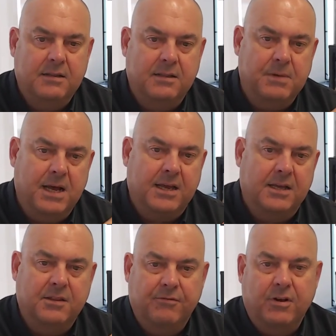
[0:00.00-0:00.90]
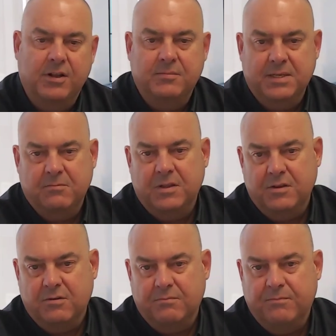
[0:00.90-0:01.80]
the volumes in with
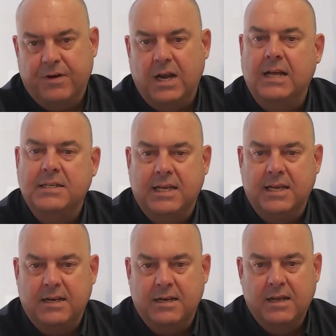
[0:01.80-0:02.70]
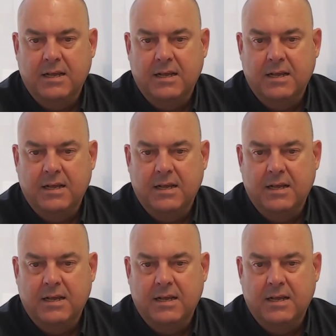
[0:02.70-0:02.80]
your financing.